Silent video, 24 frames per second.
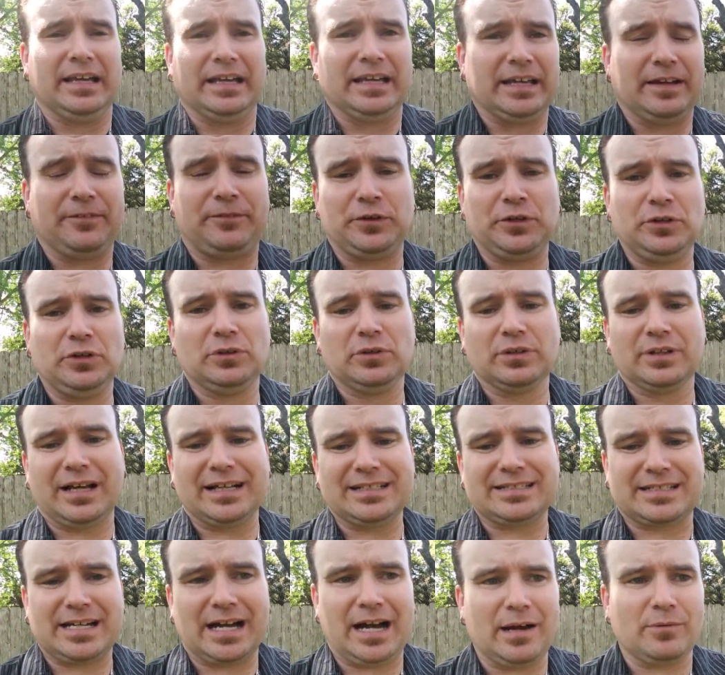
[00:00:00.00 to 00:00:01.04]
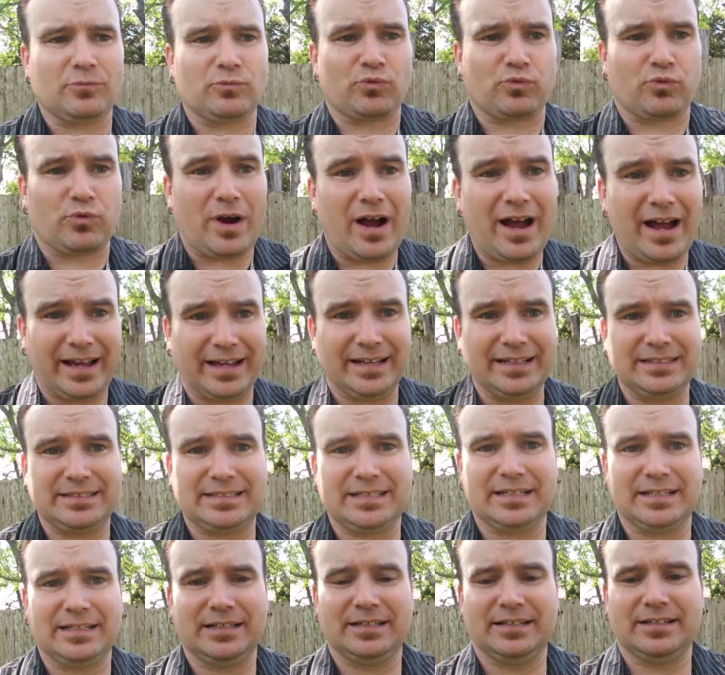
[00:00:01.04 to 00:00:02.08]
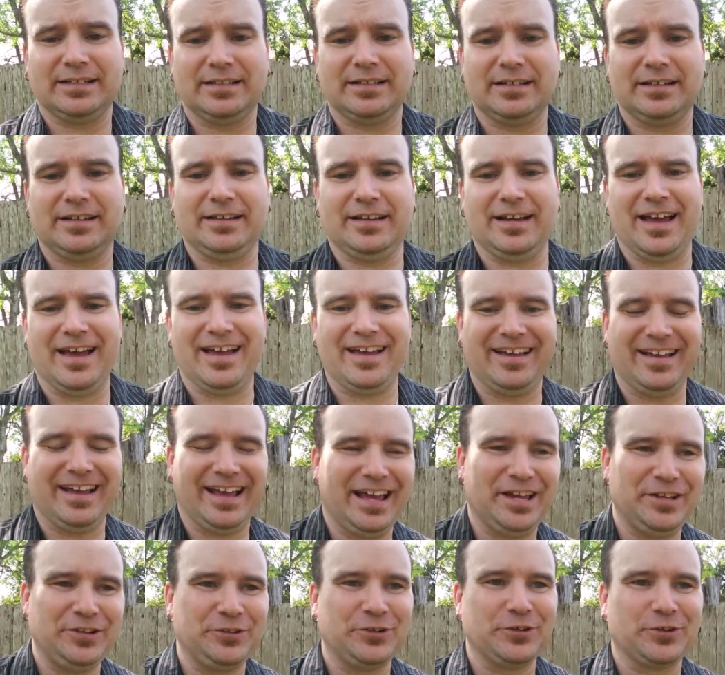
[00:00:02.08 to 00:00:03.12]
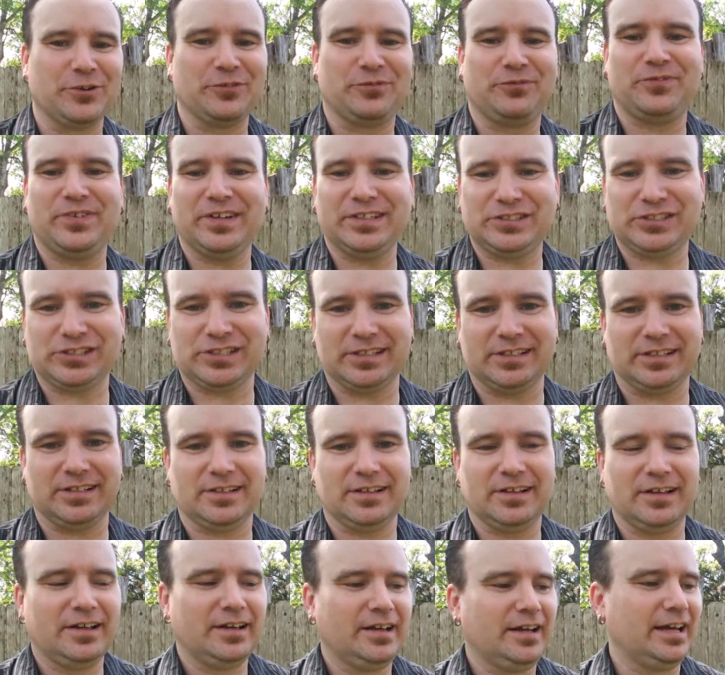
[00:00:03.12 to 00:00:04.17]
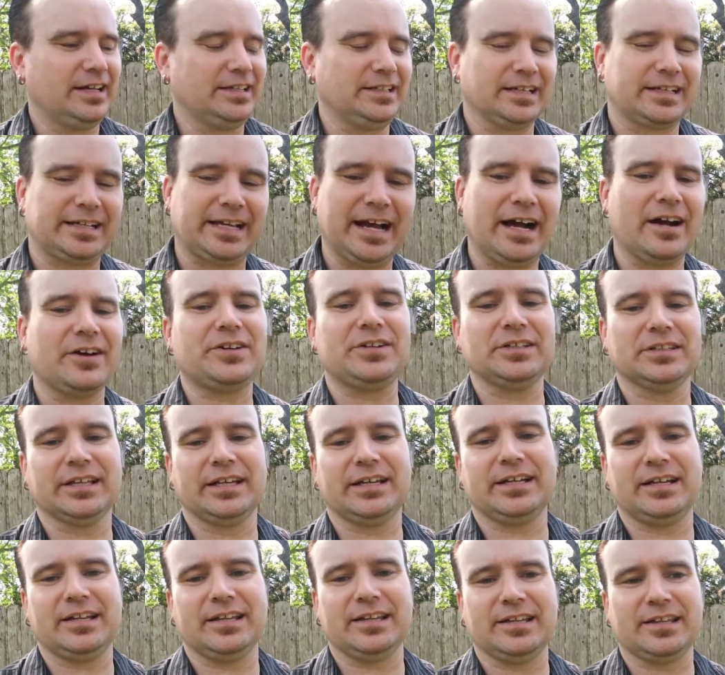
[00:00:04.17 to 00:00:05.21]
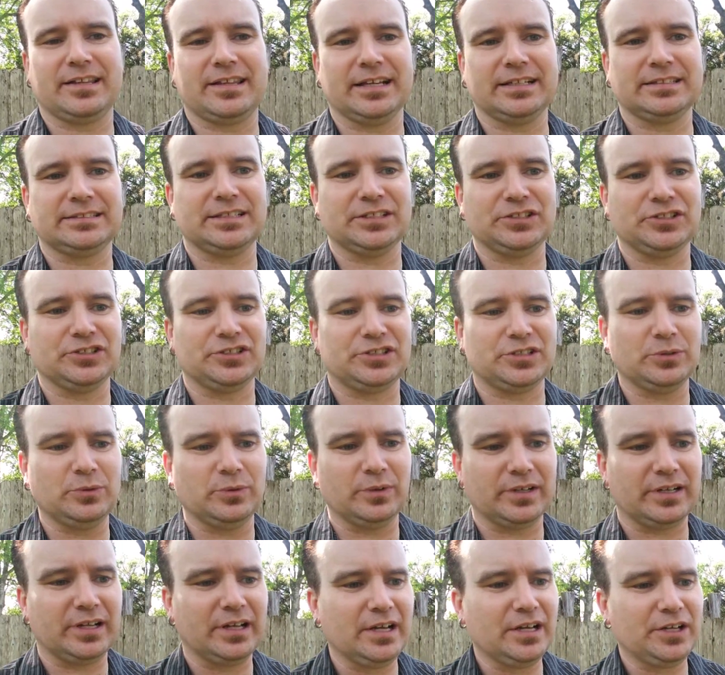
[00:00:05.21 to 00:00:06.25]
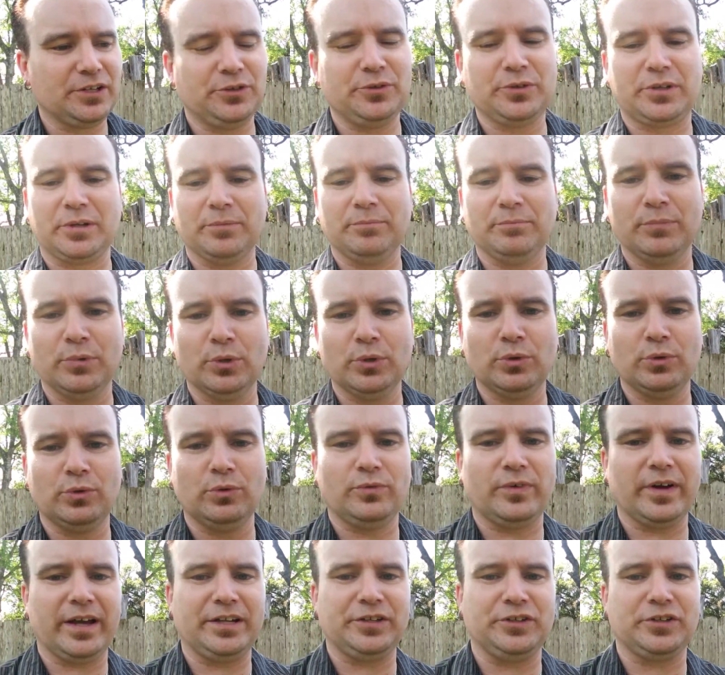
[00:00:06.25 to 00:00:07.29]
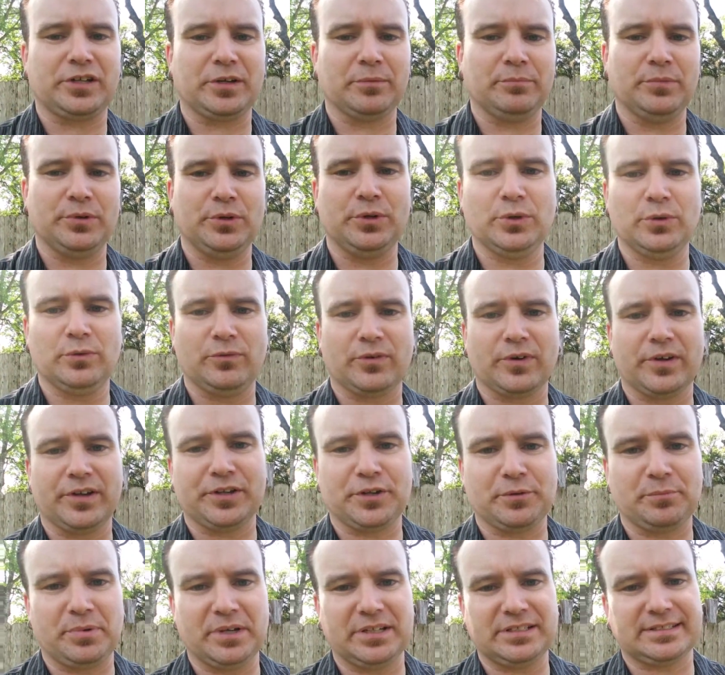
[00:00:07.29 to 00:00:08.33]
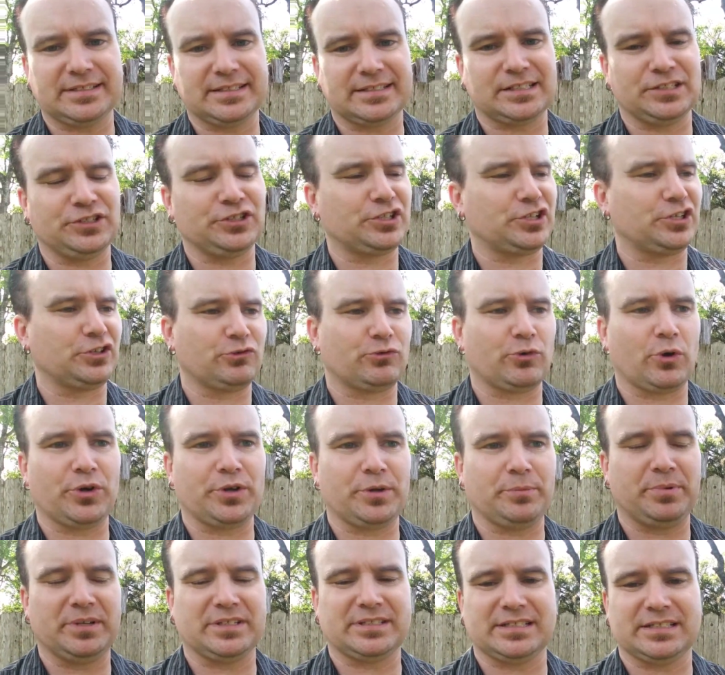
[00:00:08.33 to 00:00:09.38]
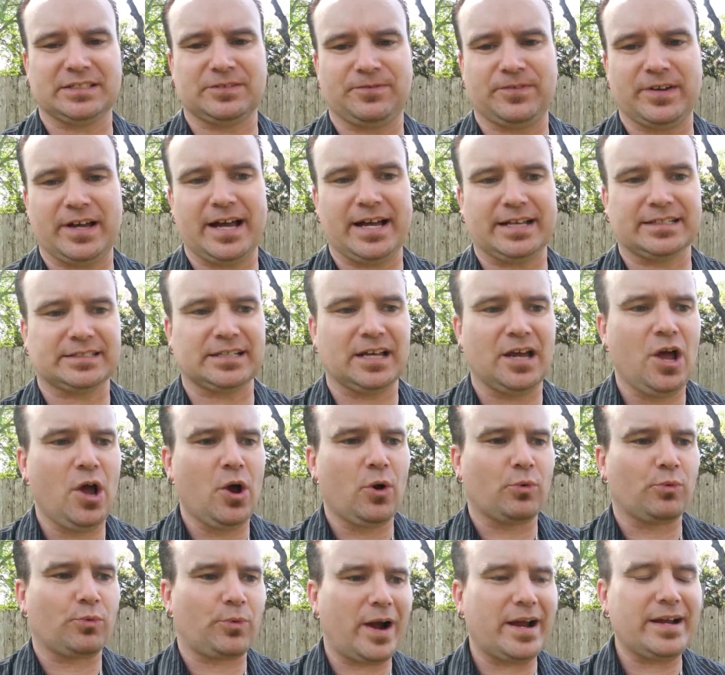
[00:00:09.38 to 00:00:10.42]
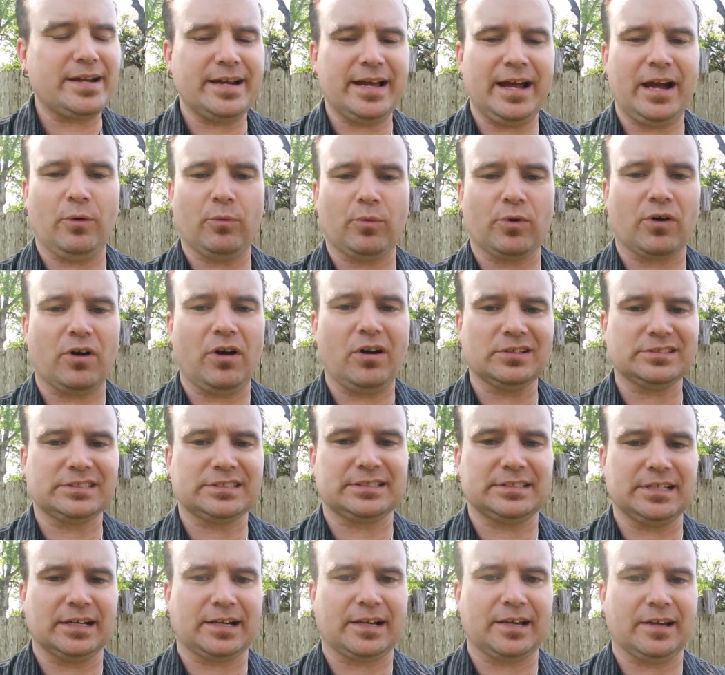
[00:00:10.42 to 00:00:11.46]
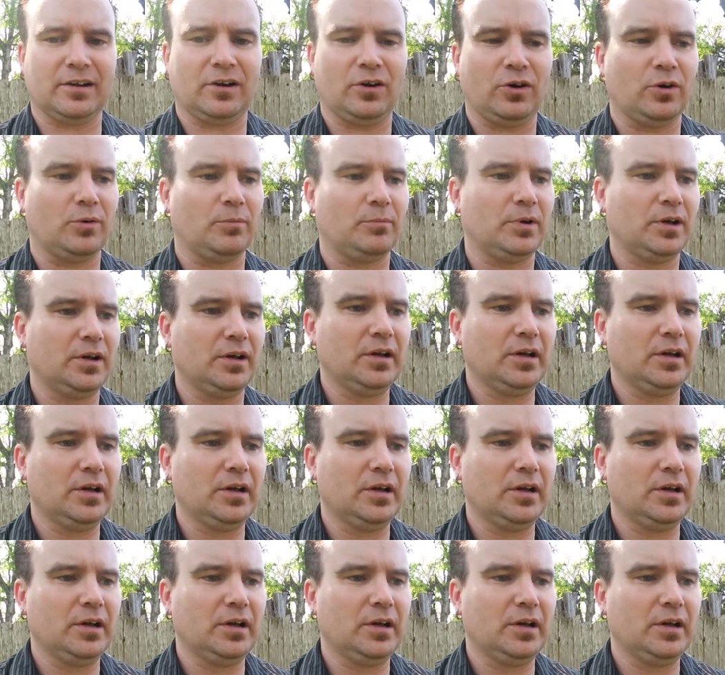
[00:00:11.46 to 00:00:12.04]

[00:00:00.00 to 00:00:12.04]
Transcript: If you utilize time right and you're efficient, and you're calculated in the things that you're doing, you can move and you can maneuver in your business and you can grow your business fast. Right now, we're all stuck at home.